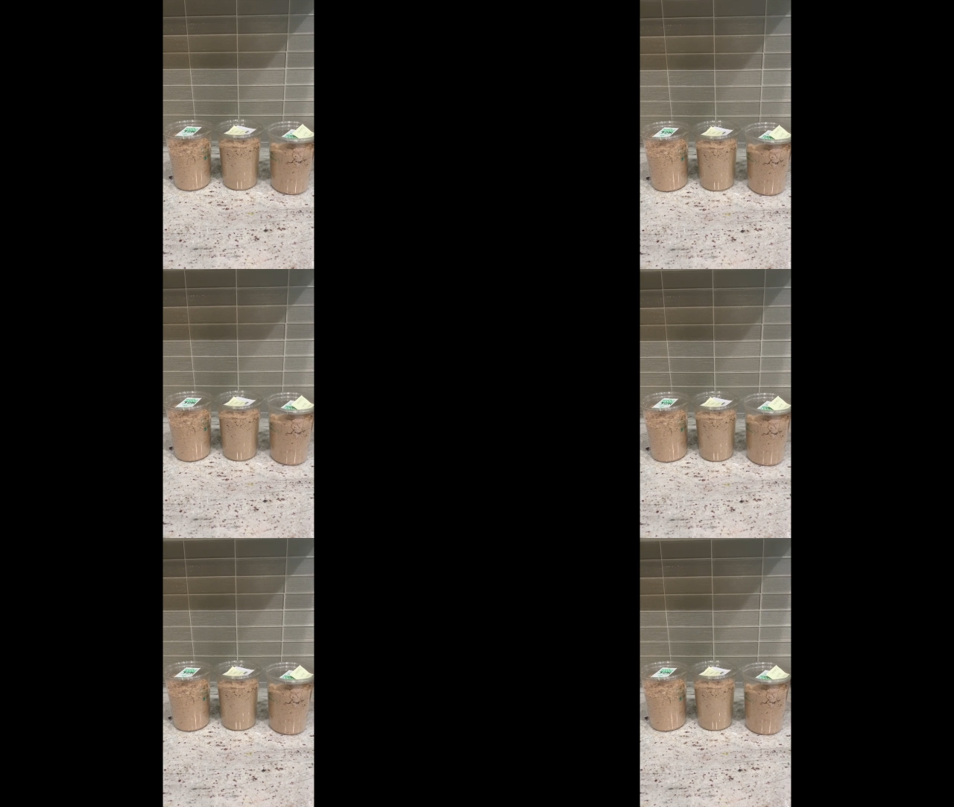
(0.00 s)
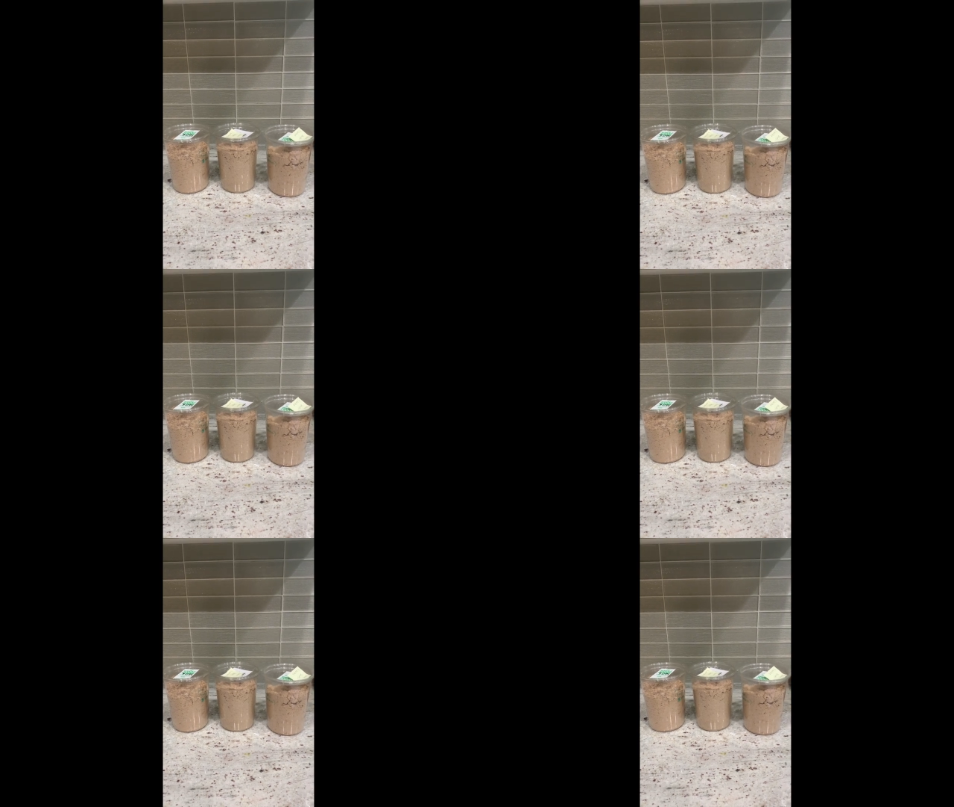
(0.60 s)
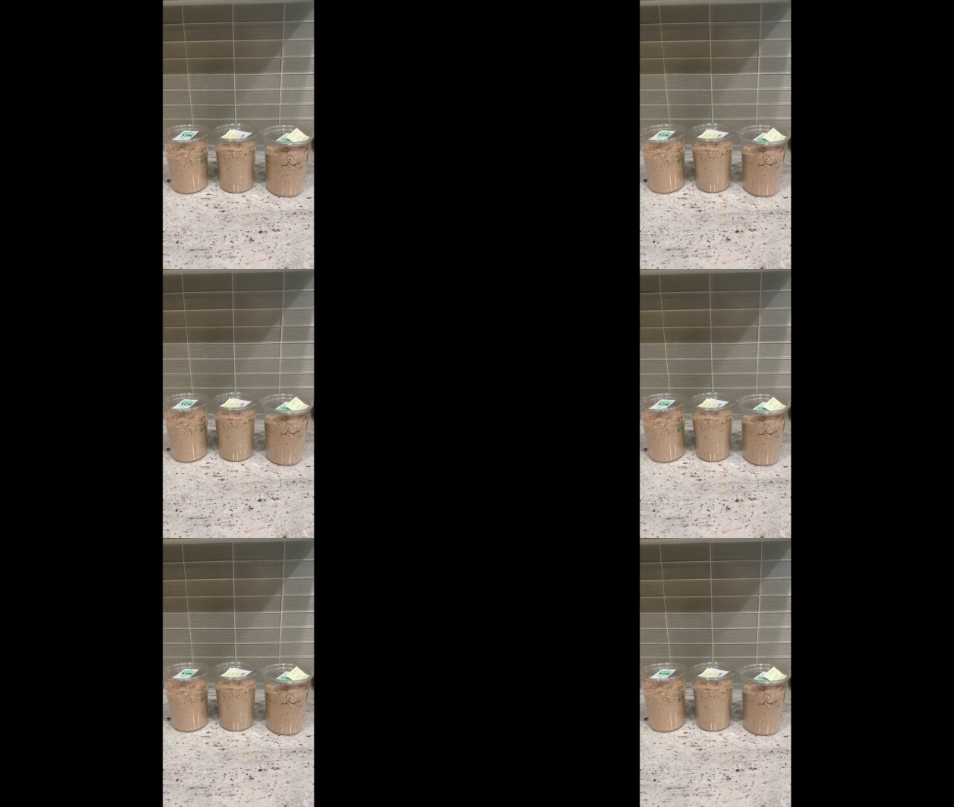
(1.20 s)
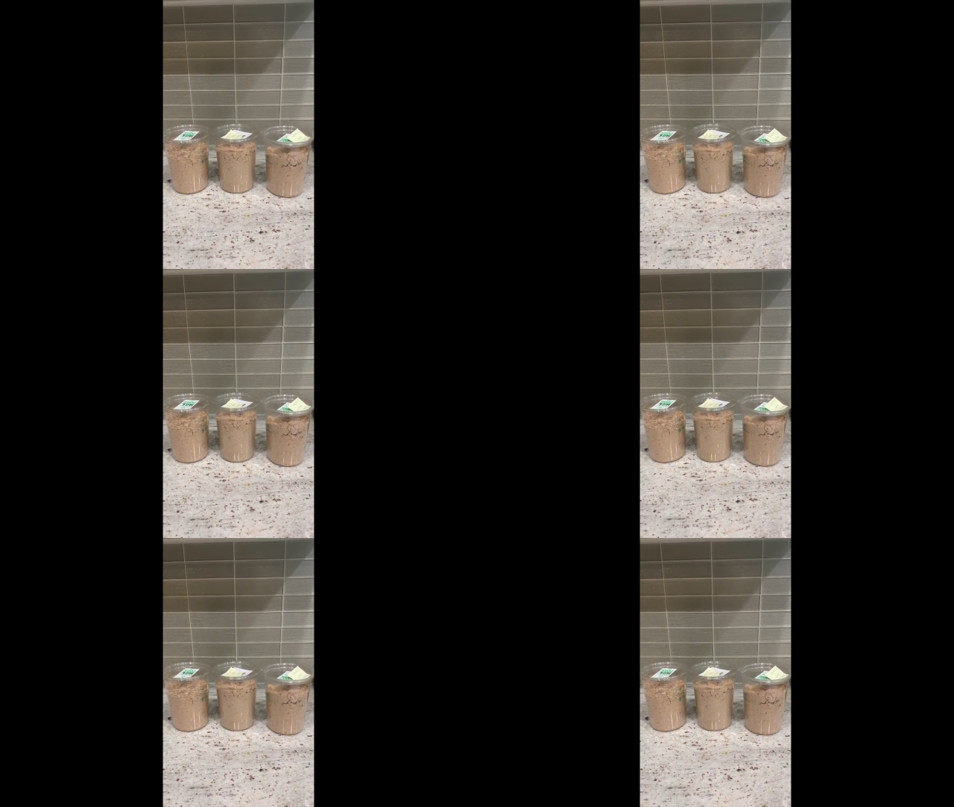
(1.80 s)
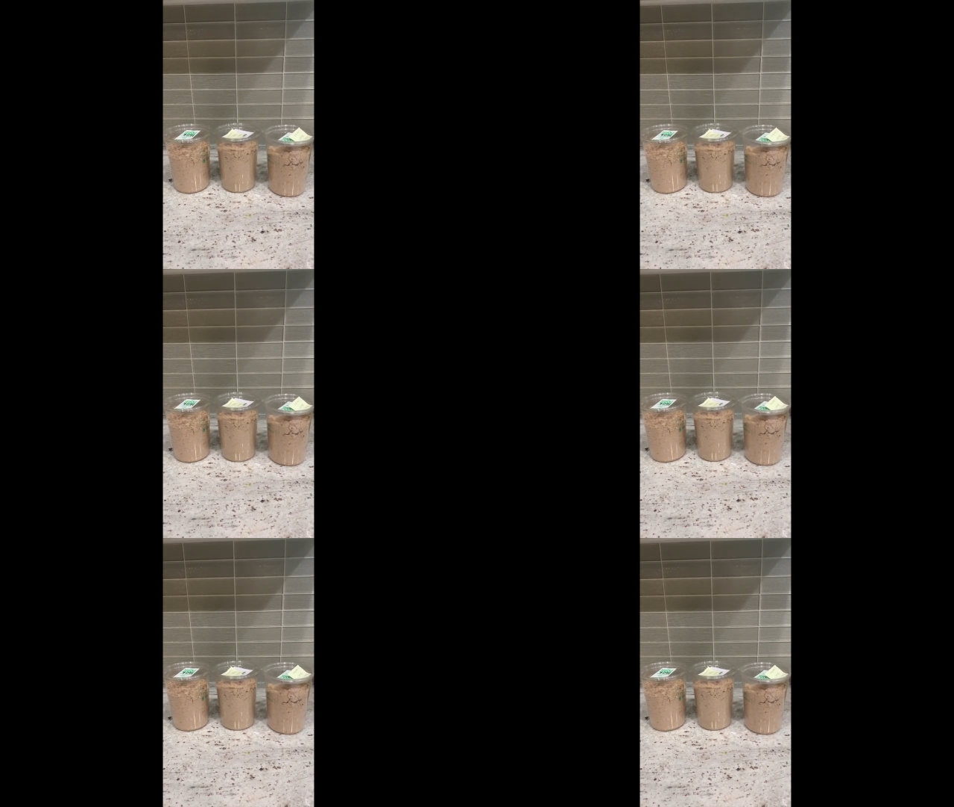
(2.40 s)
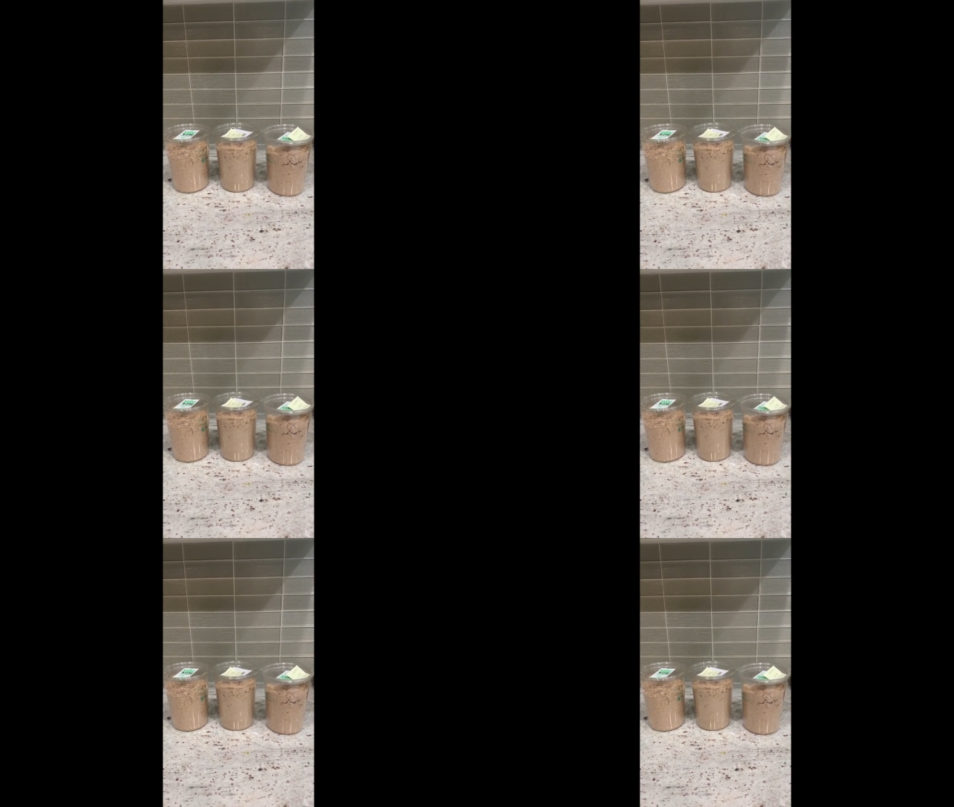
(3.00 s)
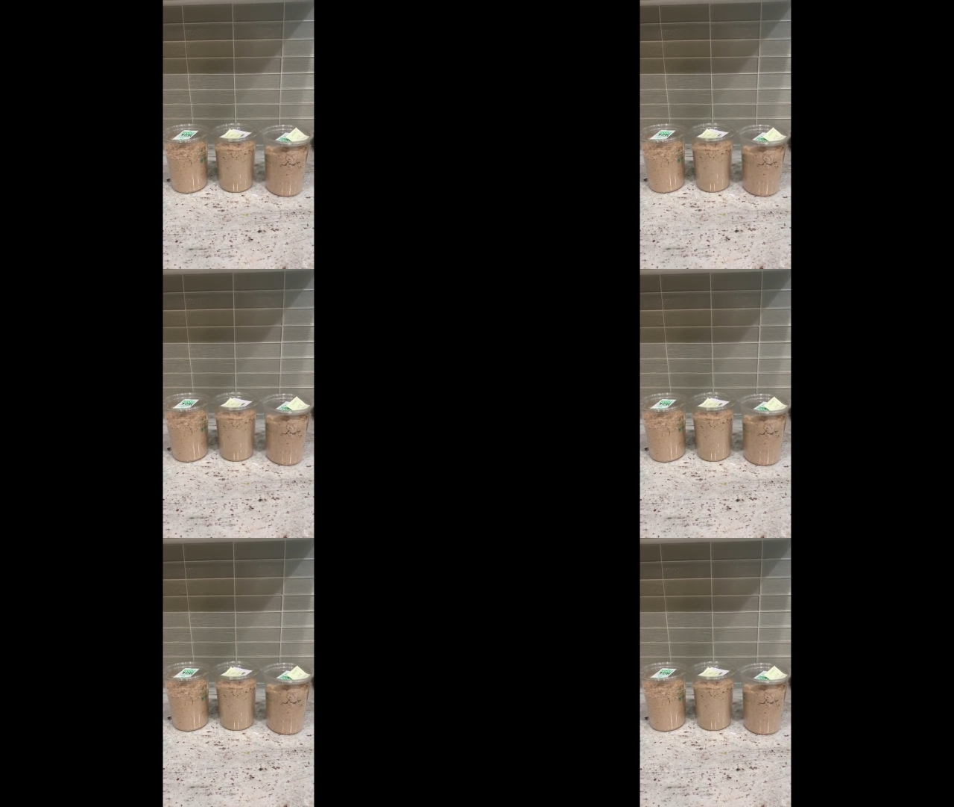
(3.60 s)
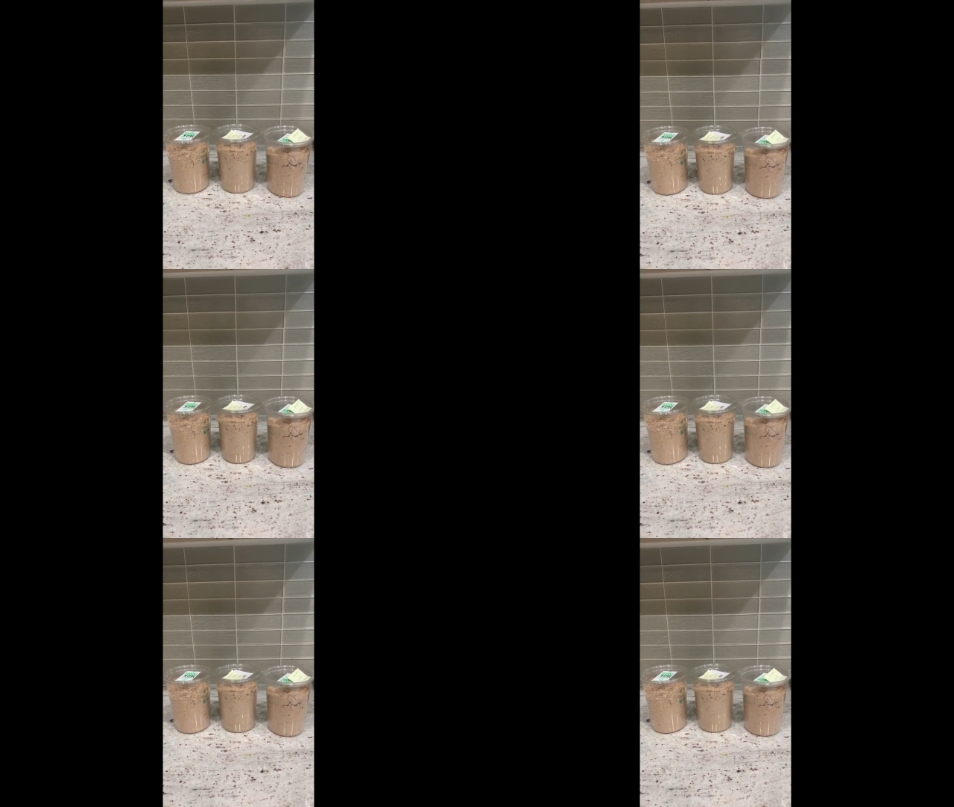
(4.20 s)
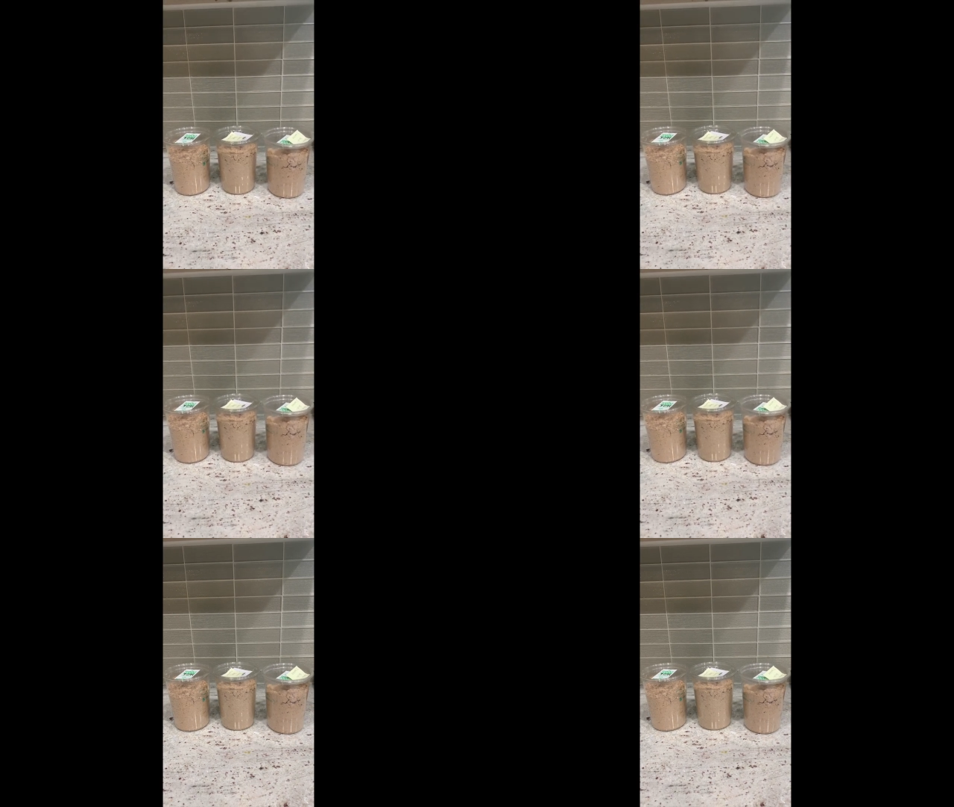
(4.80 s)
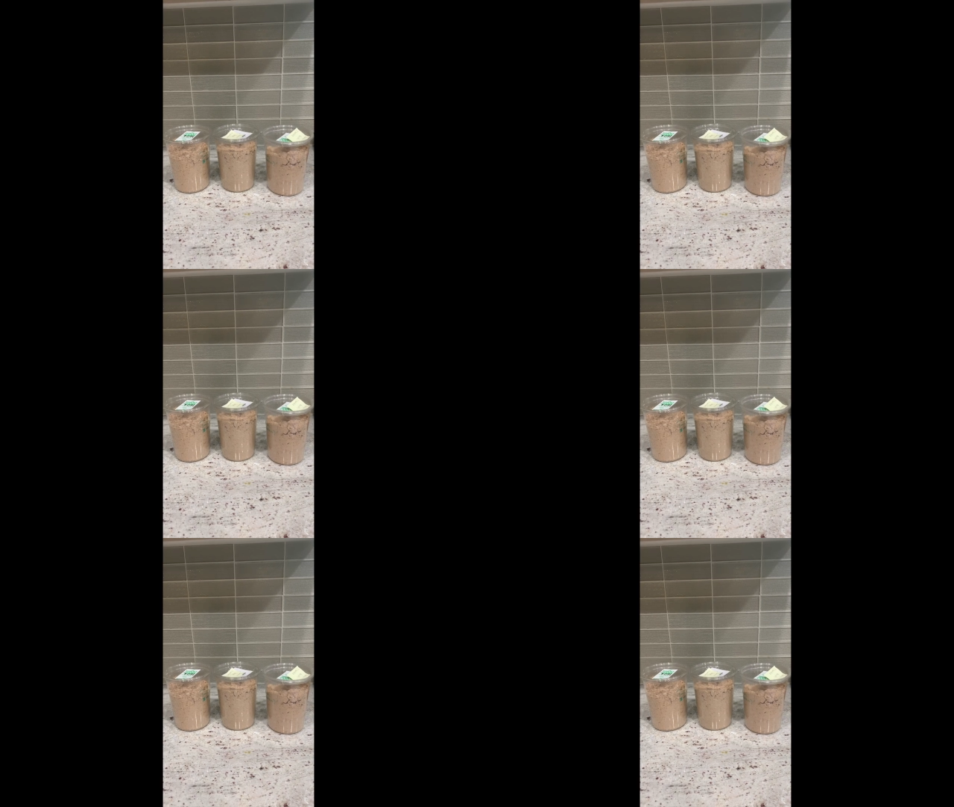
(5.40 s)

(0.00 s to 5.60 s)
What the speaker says: No face is visible, so there are no lips to read.